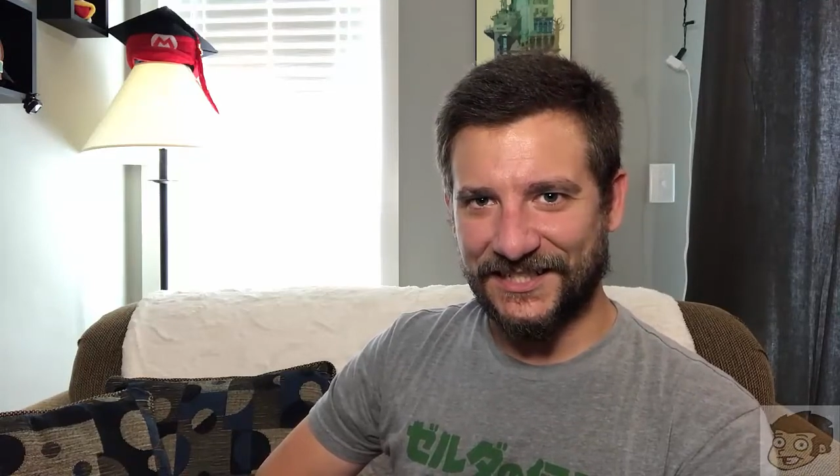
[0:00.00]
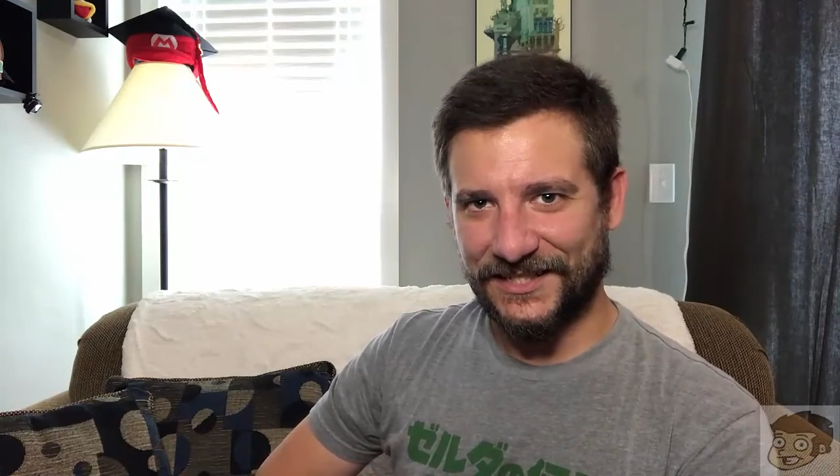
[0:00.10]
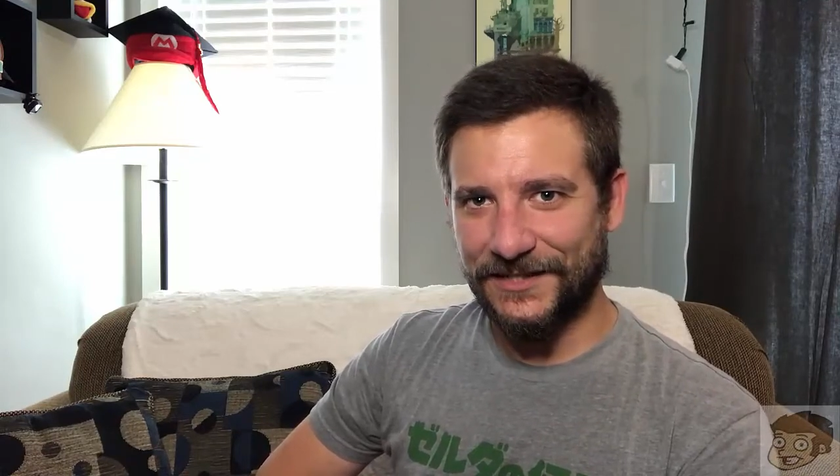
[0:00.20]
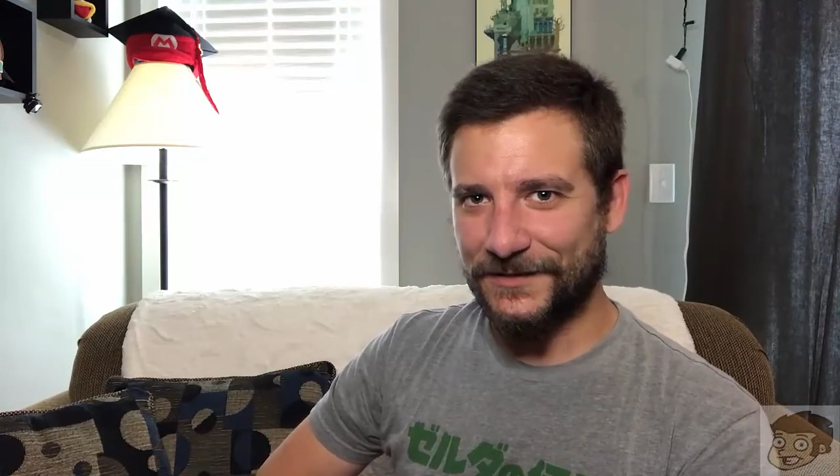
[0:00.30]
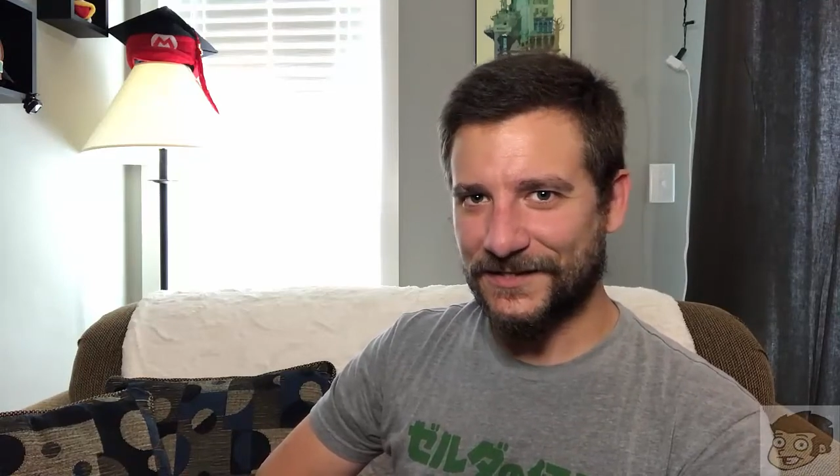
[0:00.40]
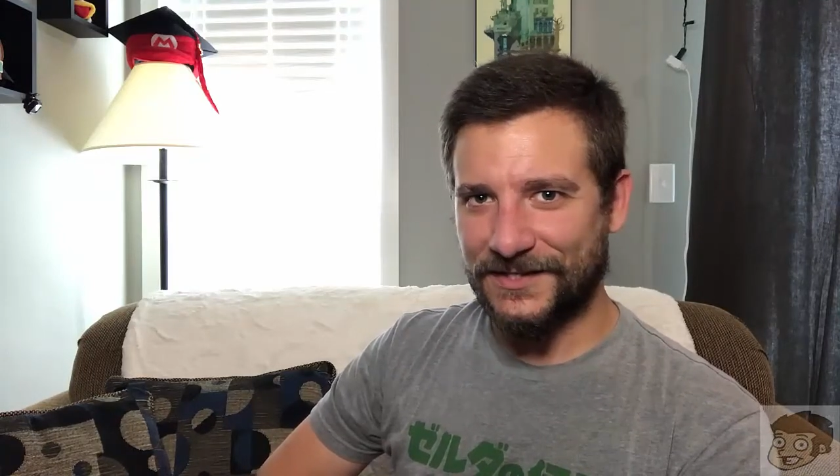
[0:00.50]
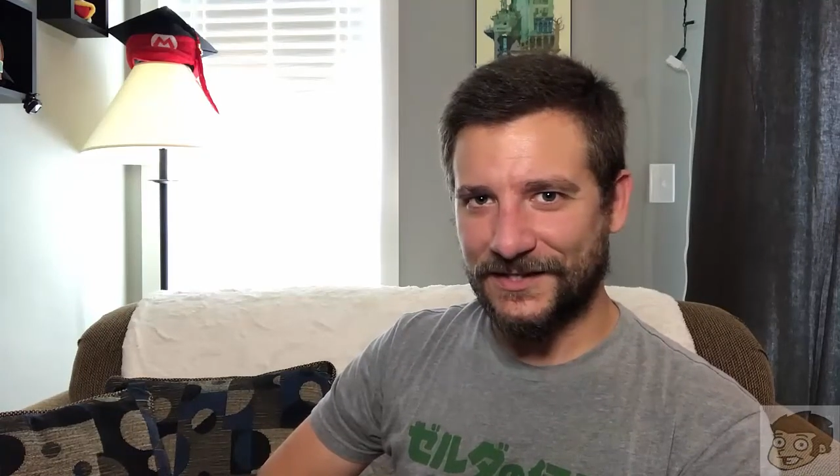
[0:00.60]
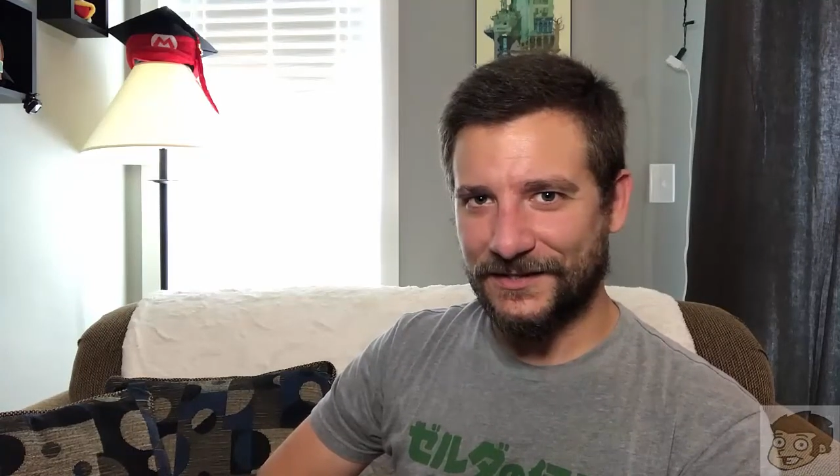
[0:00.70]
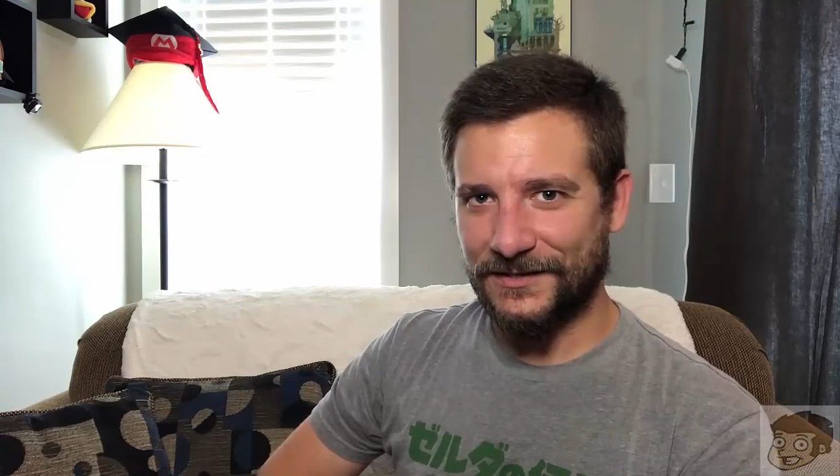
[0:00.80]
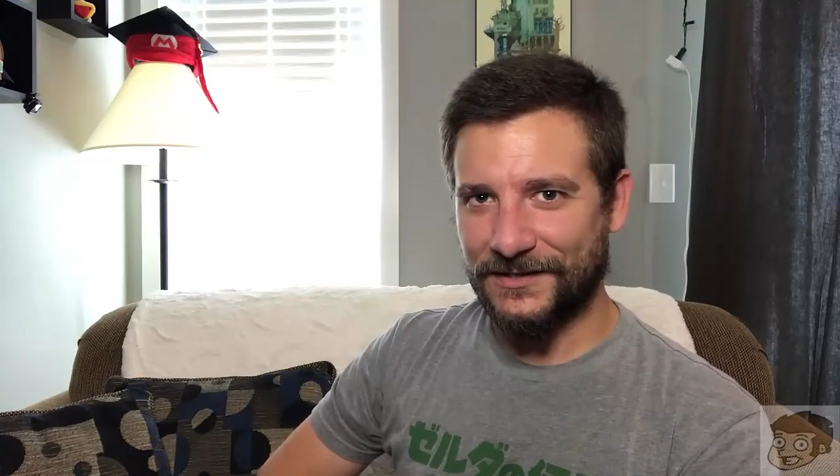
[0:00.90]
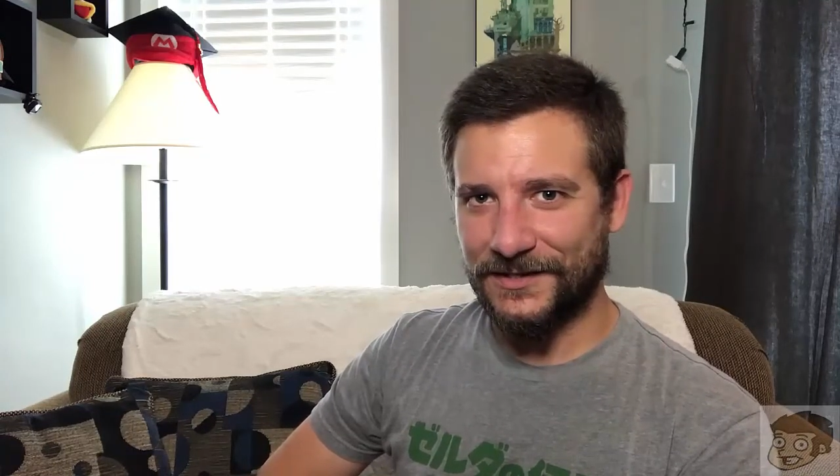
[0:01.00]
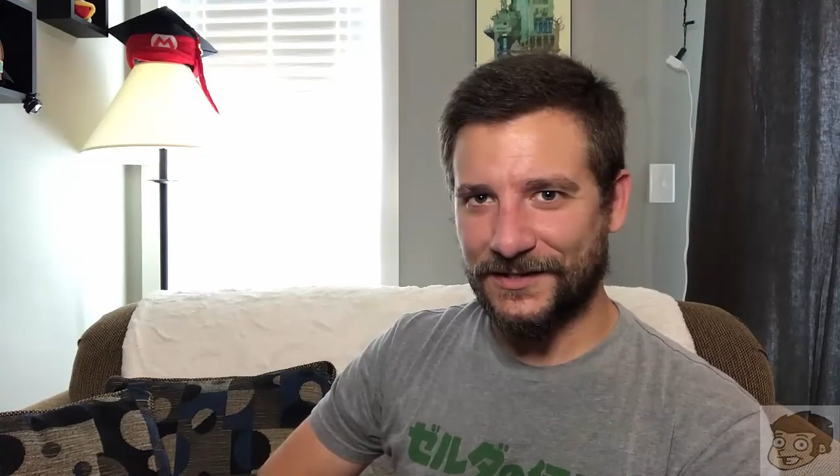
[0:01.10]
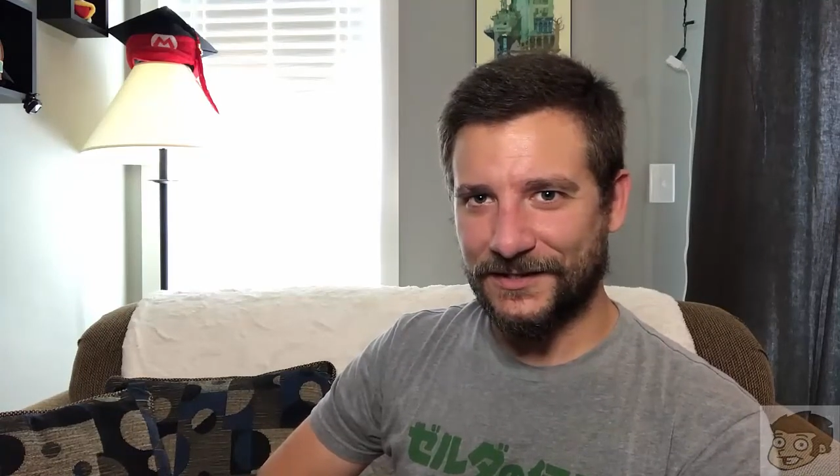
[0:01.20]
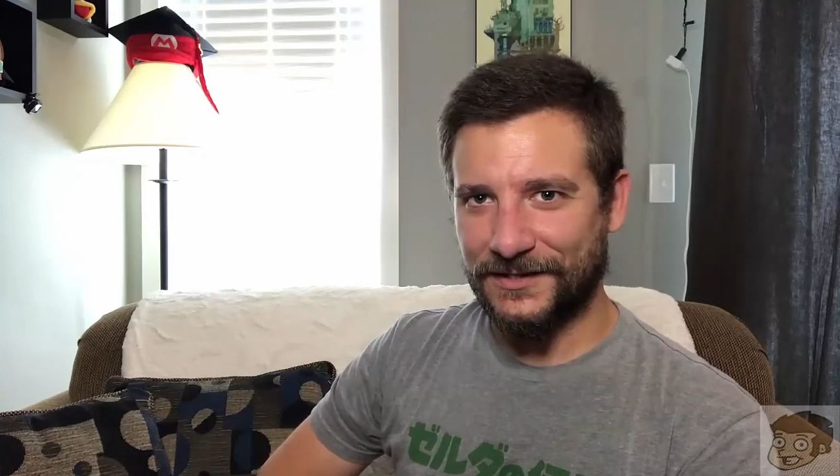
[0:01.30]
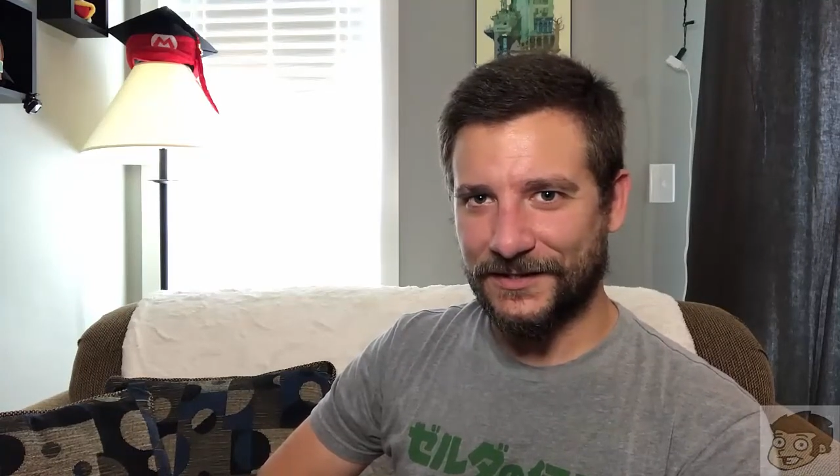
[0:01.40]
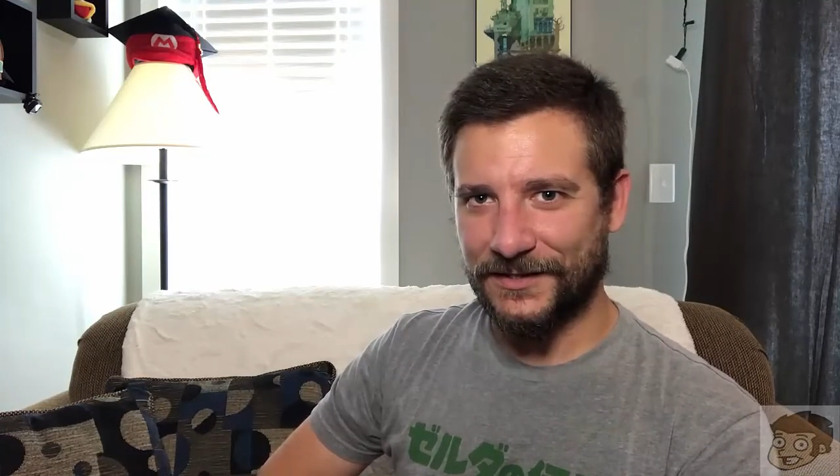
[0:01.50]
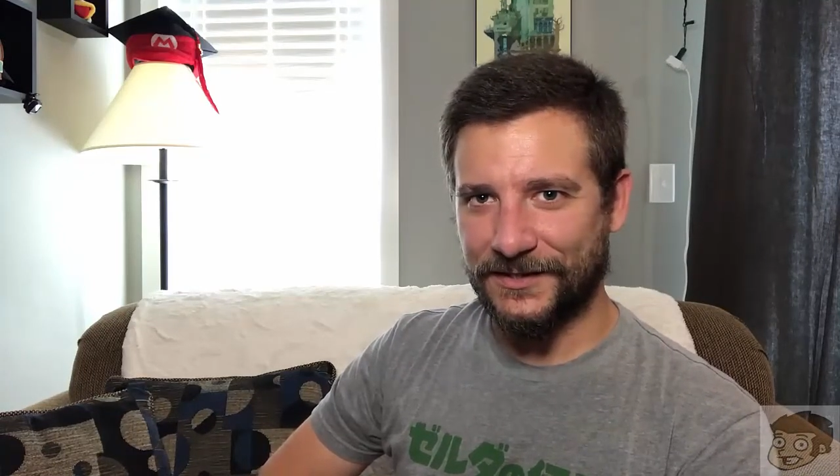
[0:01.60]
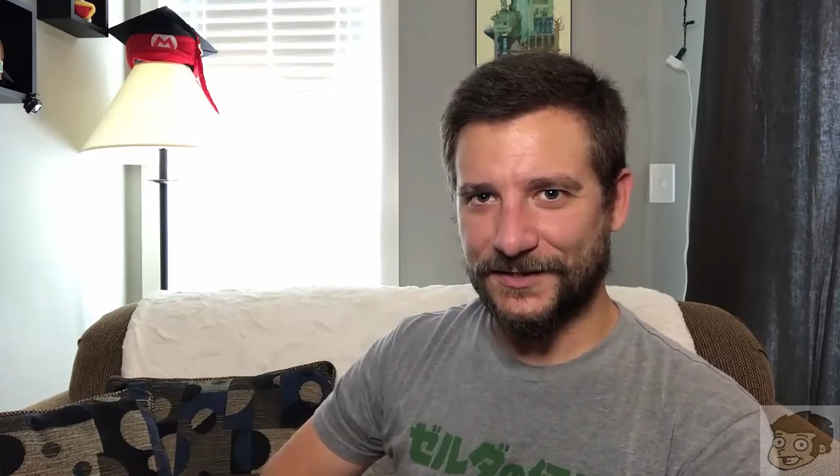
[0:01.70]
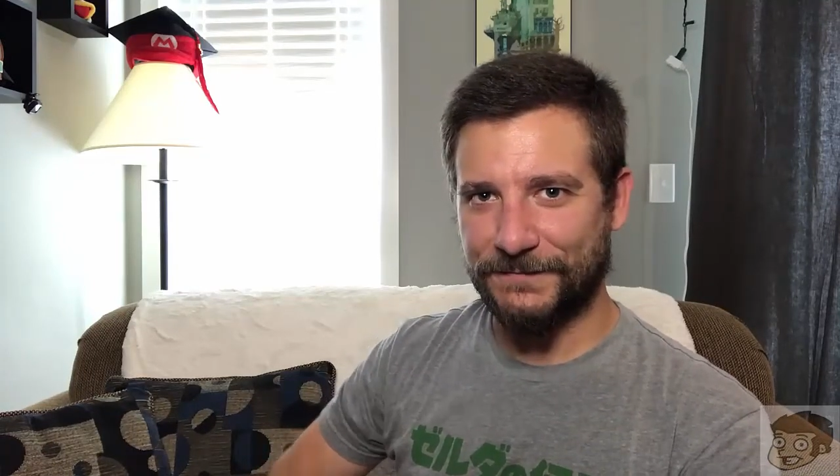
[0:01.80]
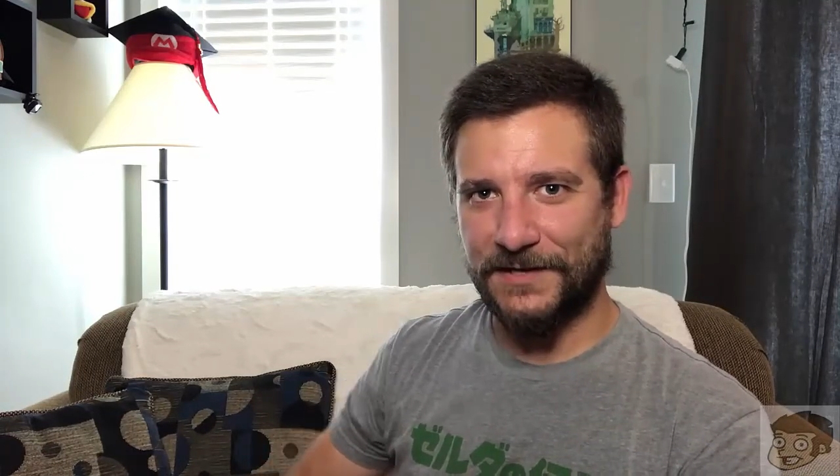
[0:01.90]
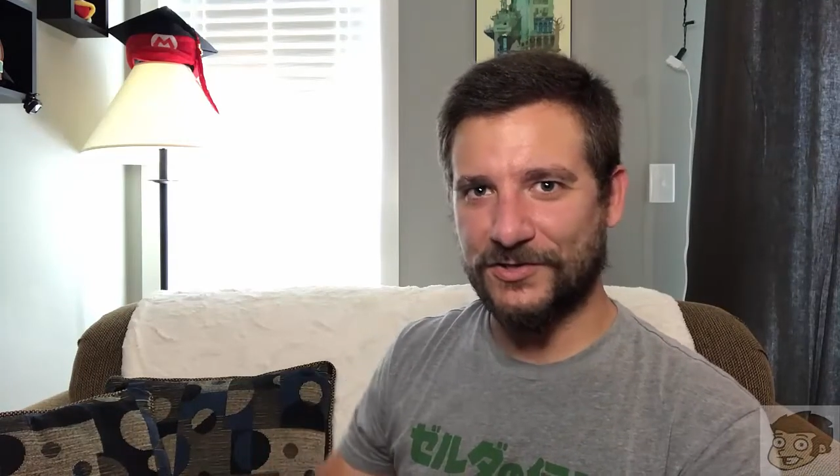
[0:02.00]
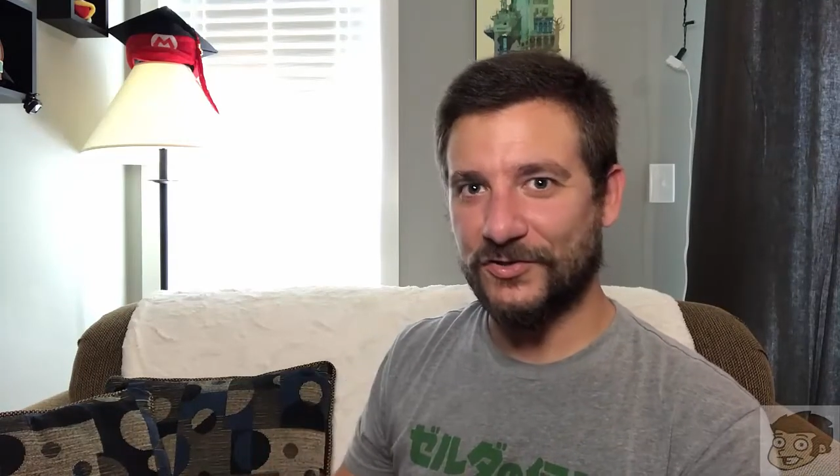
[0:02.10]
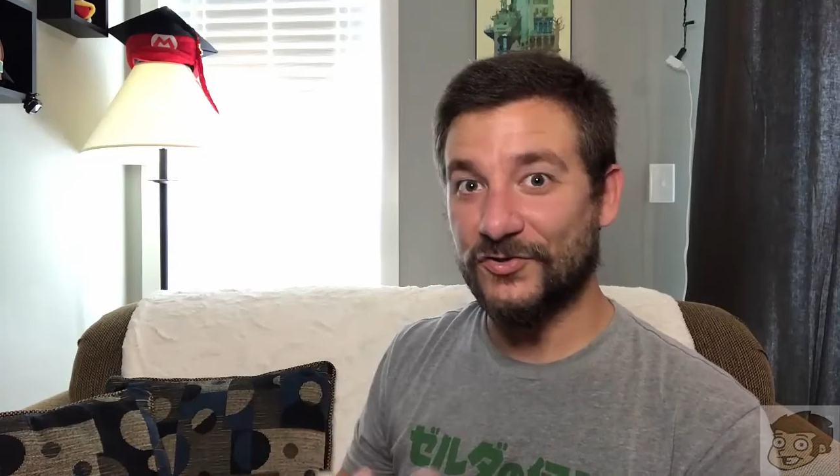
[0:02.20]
there is another special